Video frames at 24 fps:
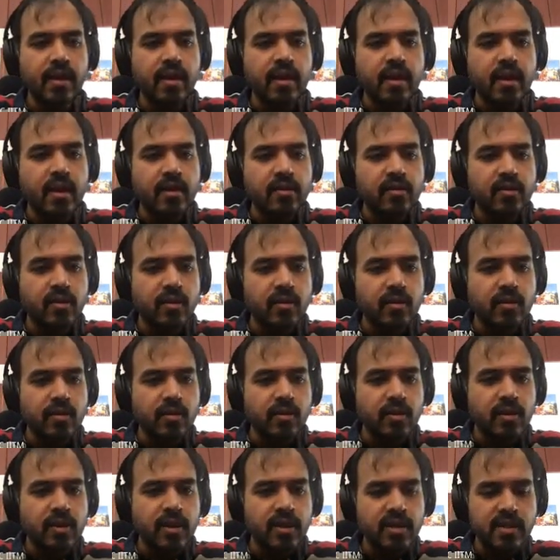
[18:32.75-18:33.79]
So
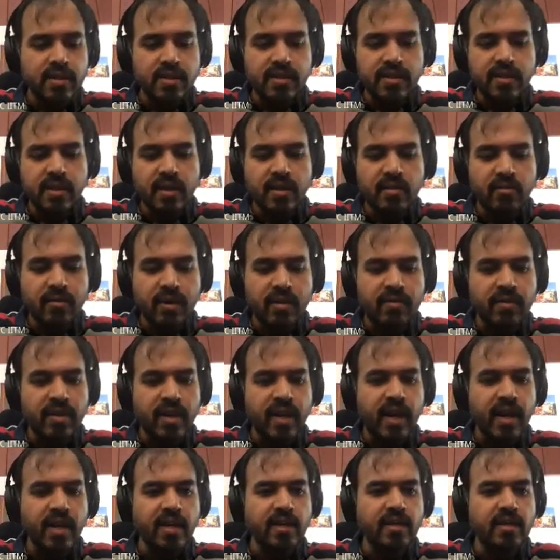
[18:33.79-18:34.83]
this, when we
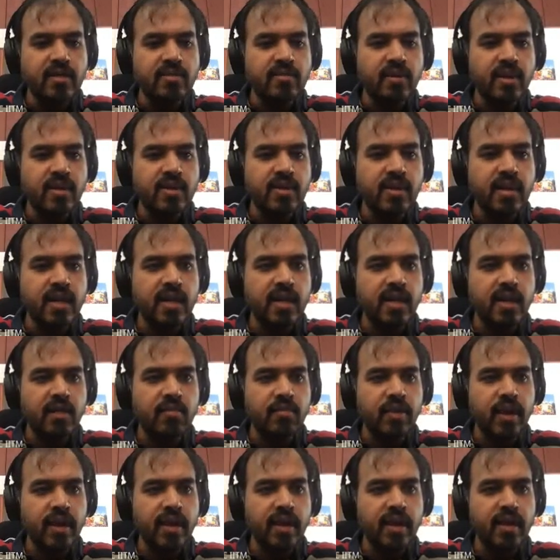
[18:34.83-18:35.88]
write this function and
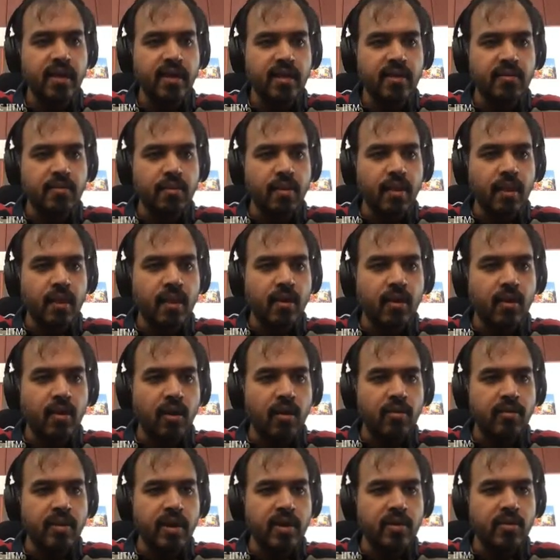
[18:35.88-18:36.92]
compile it, all
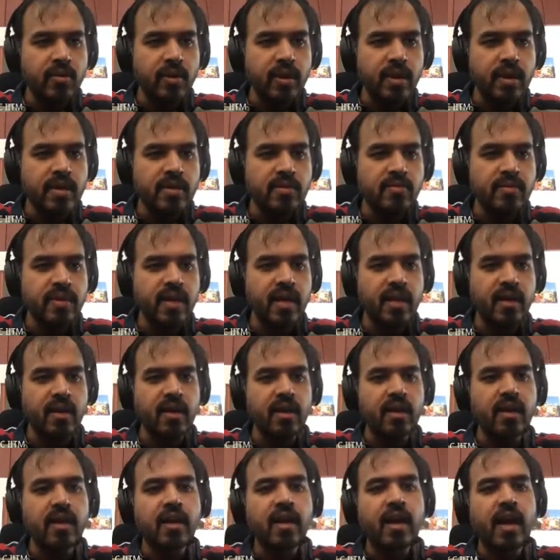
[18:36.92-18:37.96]
we are doing is we are
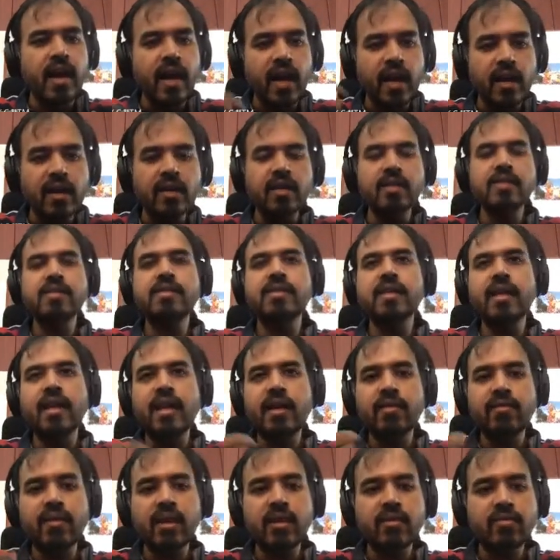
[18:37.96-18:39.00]
intrinsically
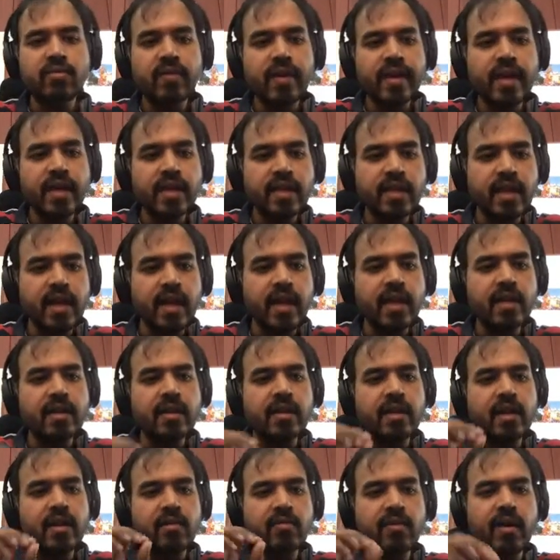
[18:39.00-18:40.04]
verifying that
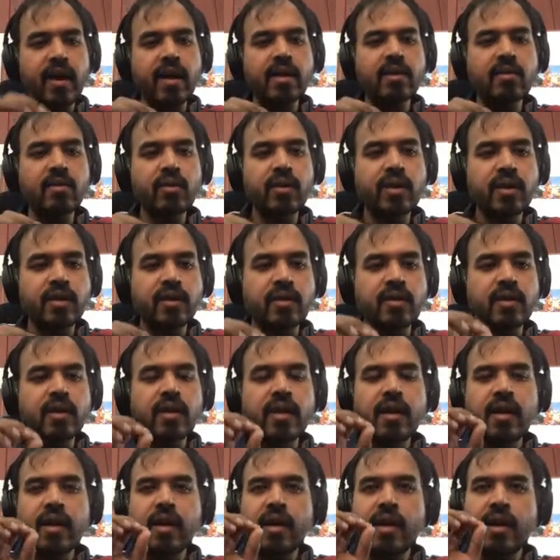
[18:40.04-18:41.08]
factorial
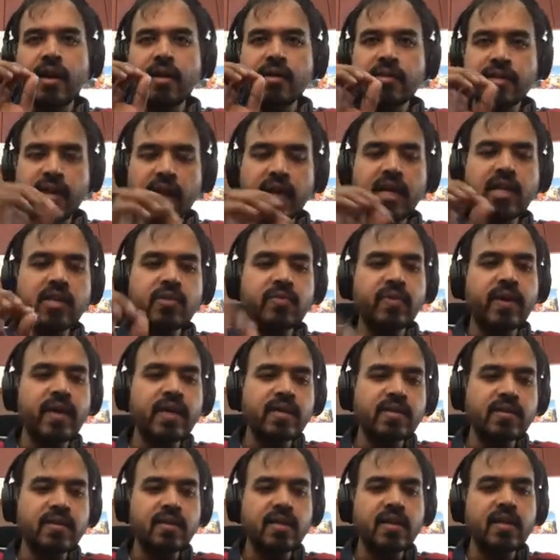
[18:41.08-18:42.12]

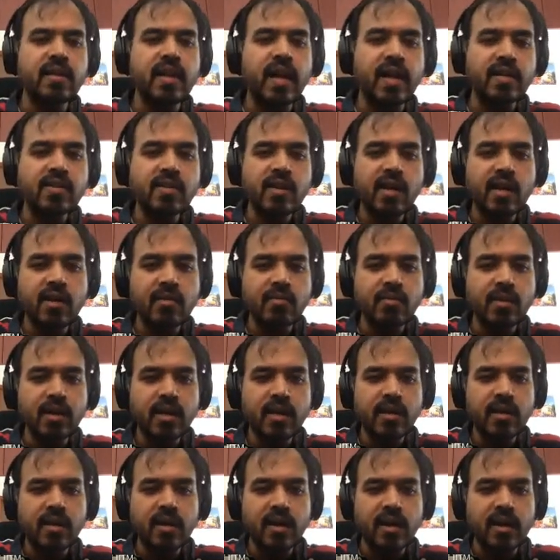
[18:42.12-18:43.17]
satisfies the natural
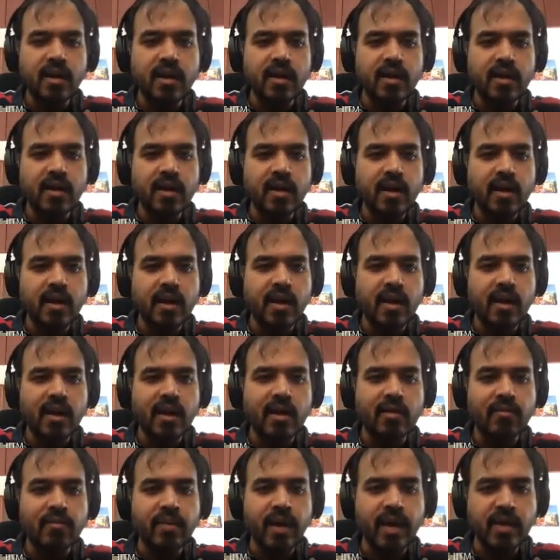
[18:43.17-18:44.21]
number
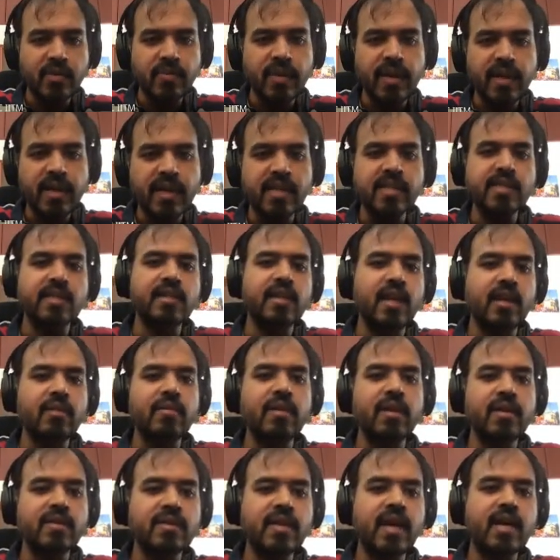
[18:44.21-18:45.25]
expectation. I mean,
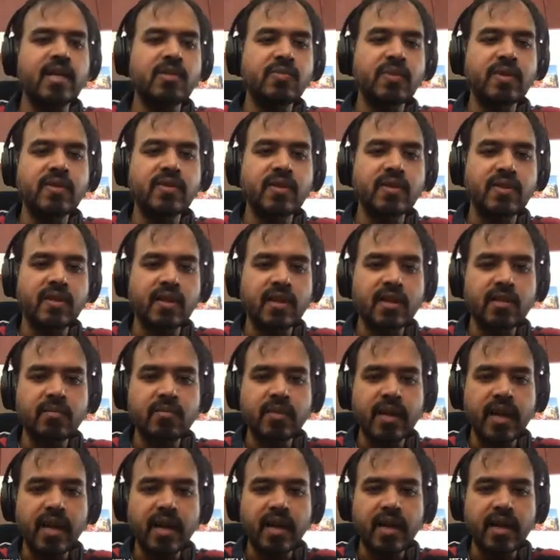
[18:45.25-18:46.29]
it satisfies the theorem
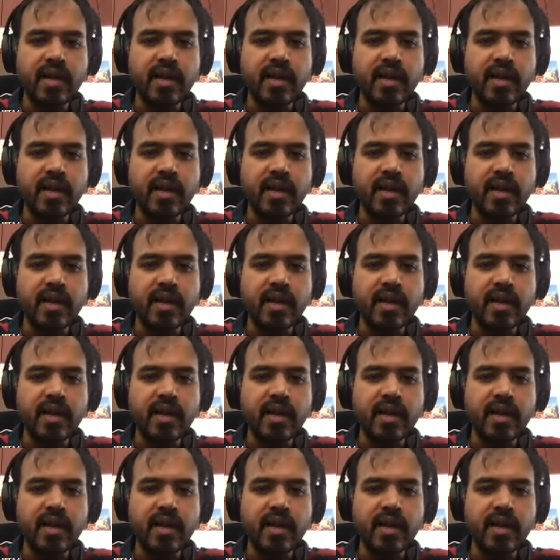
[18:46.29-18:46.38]
that